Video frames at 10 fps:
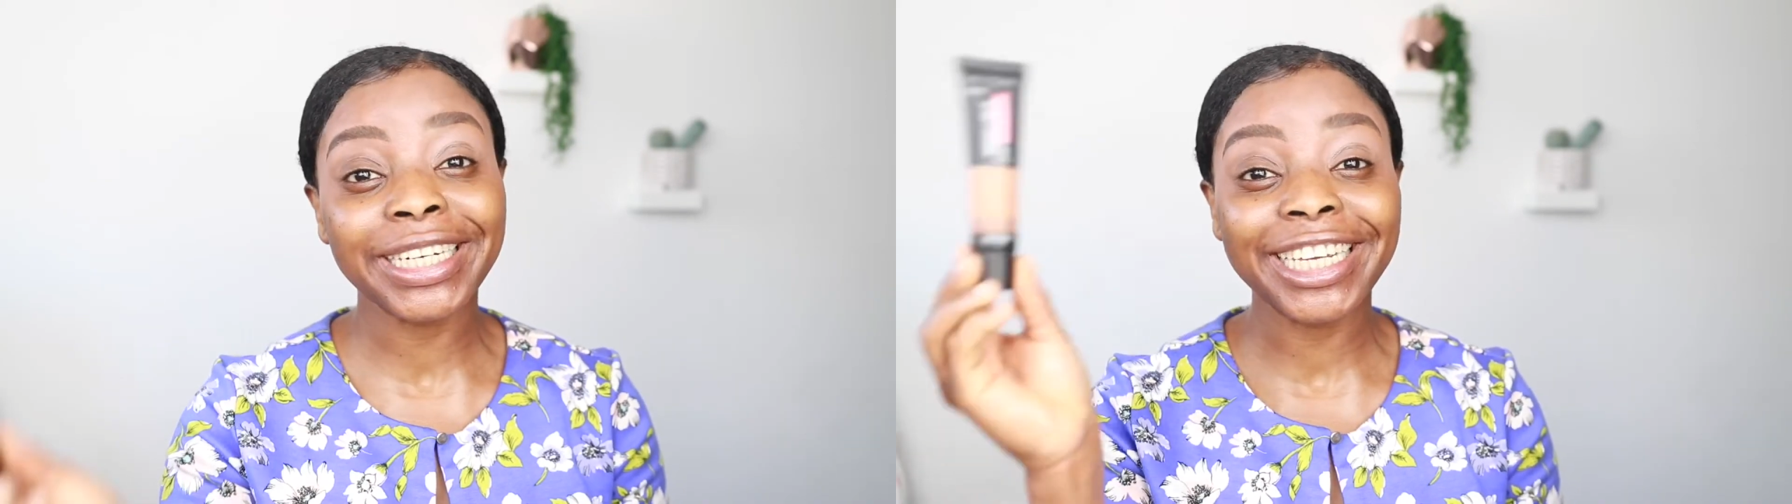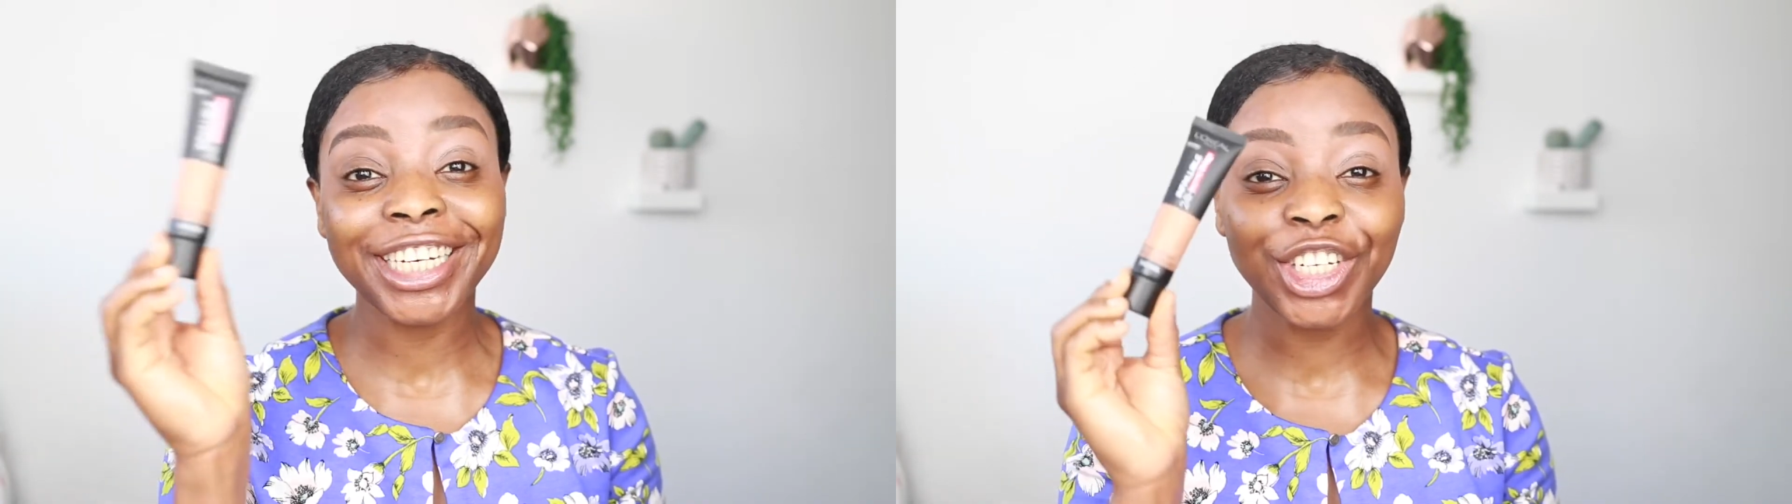
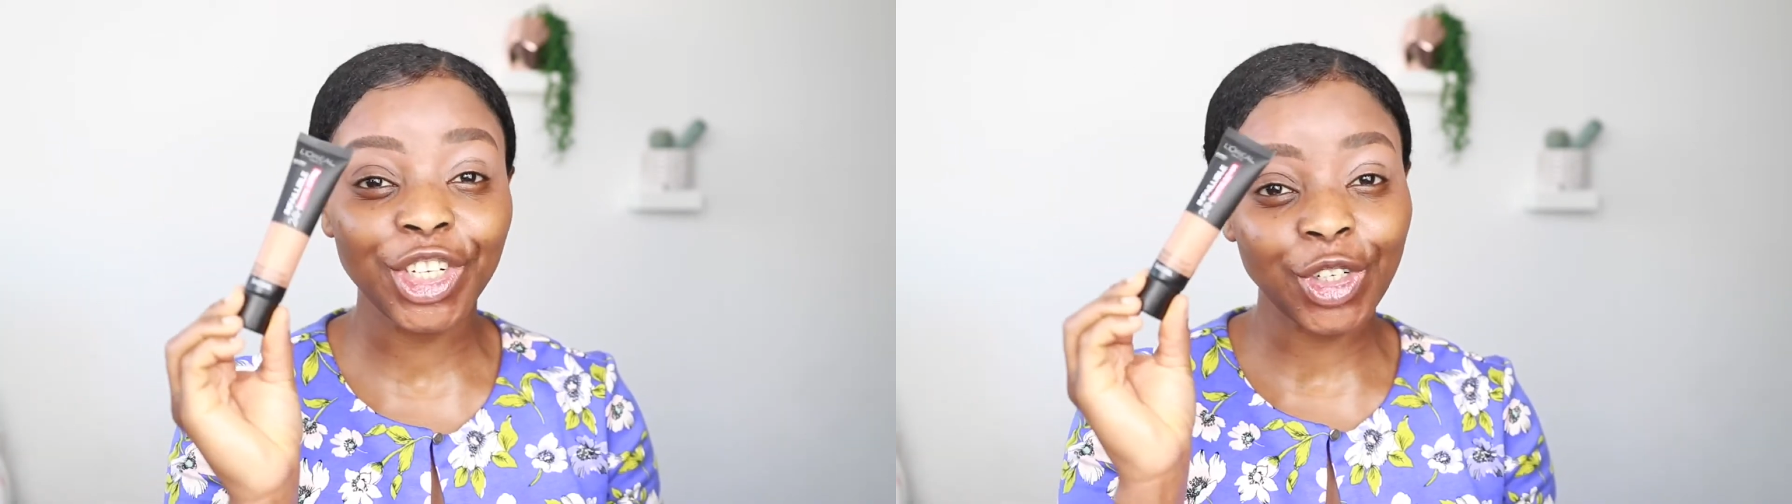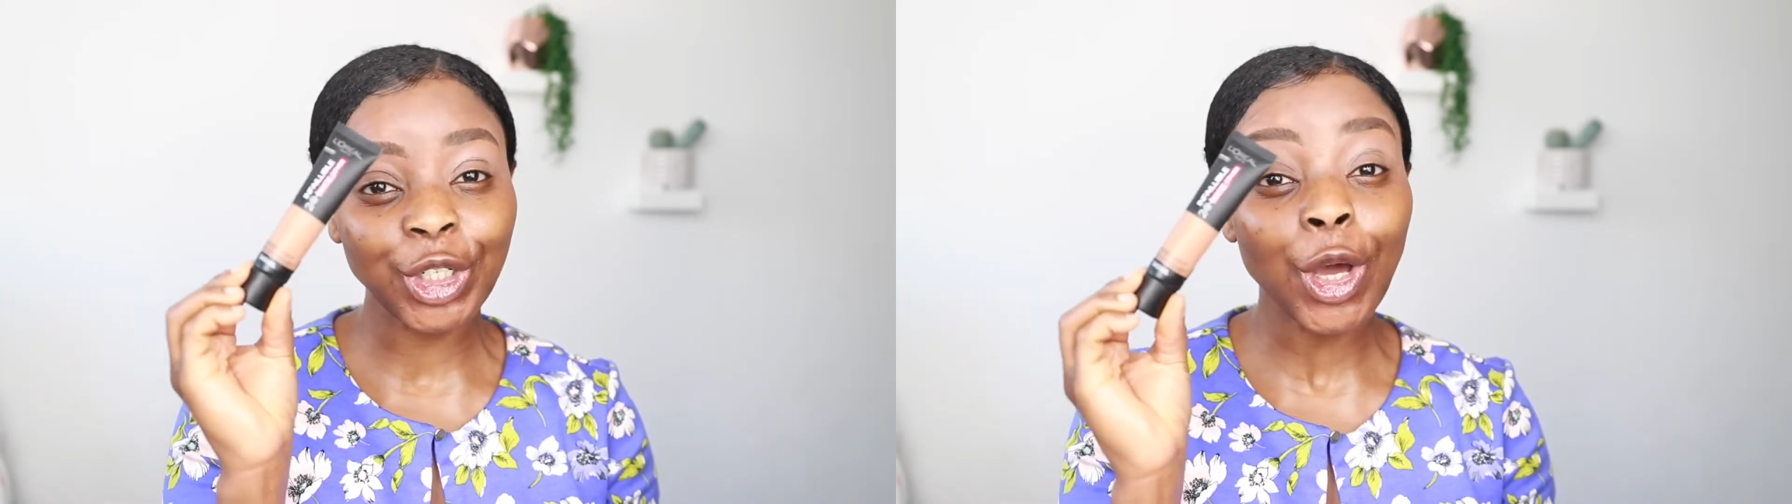the
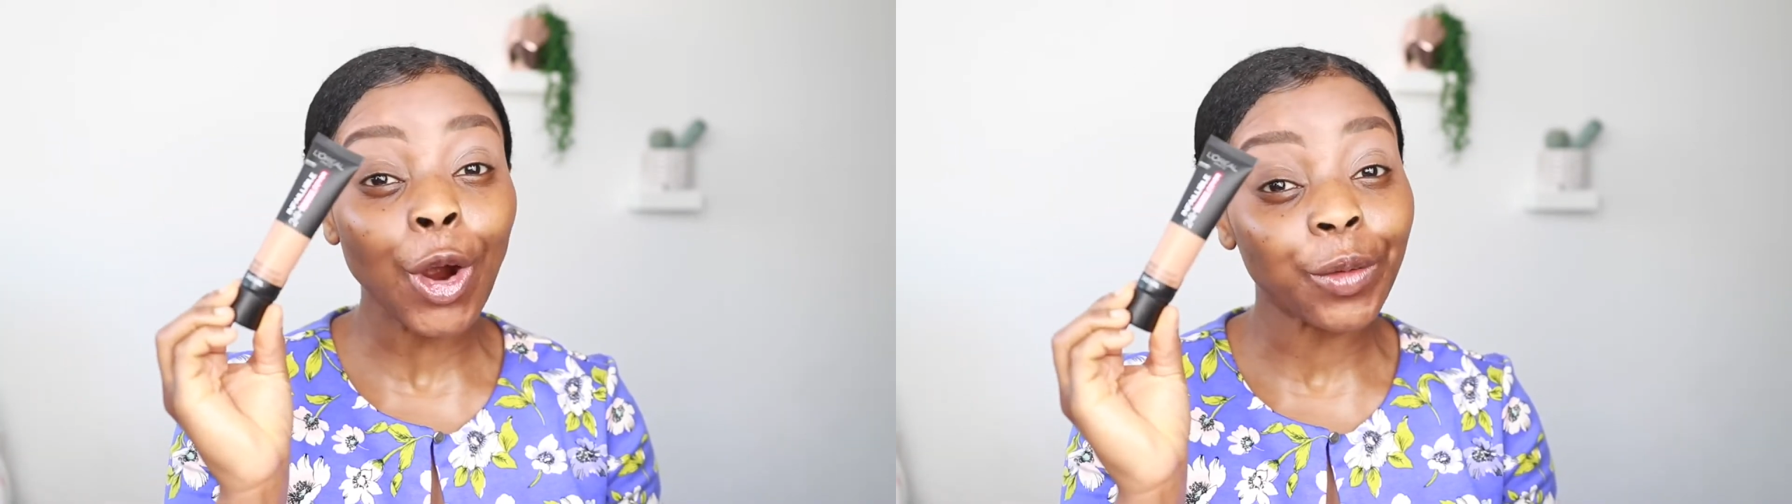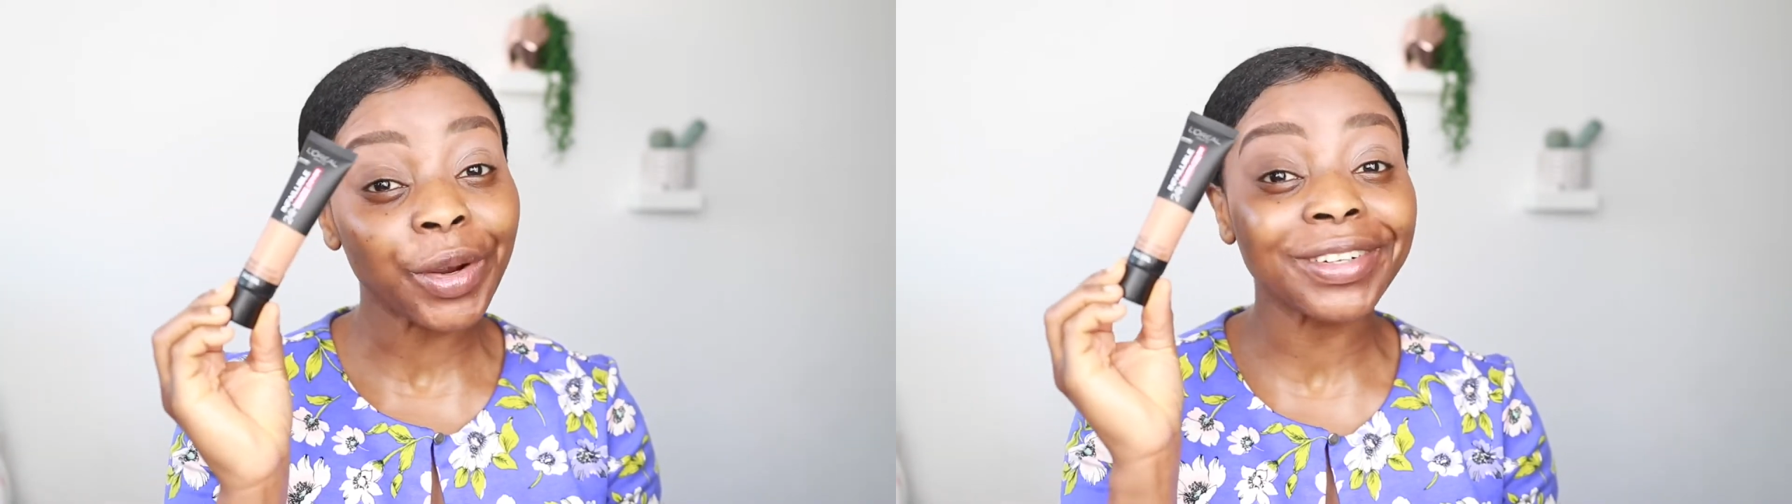new
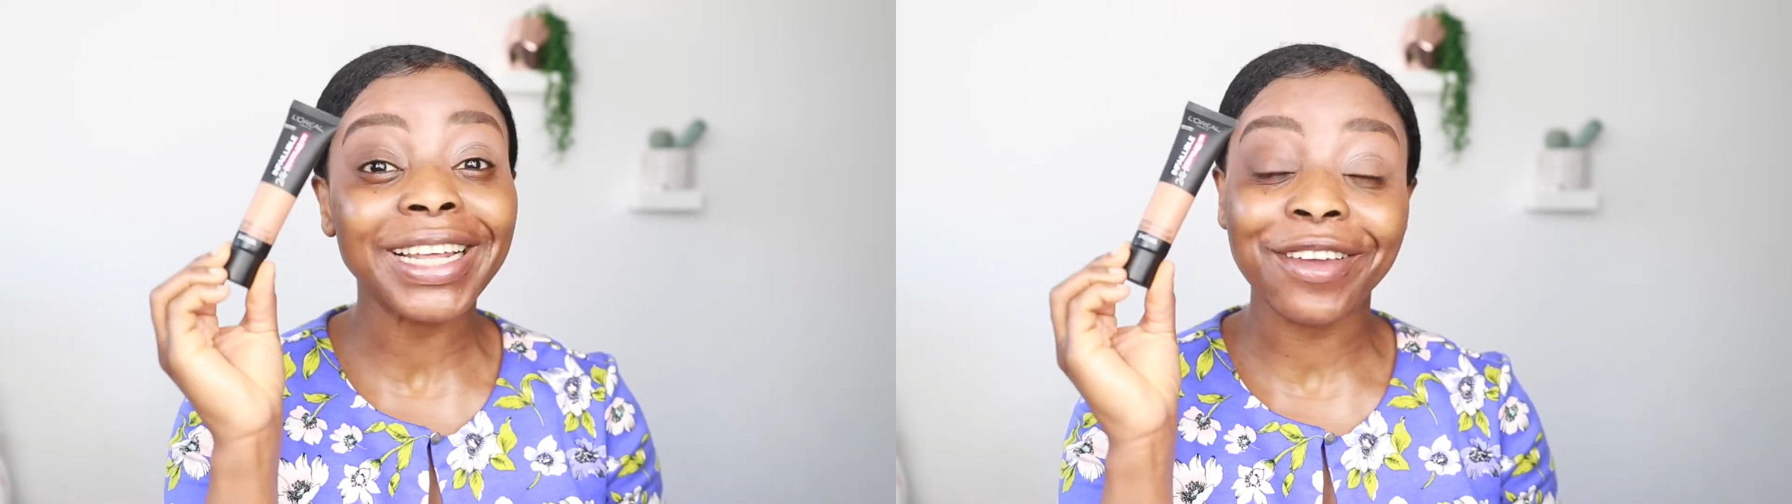L'Oreal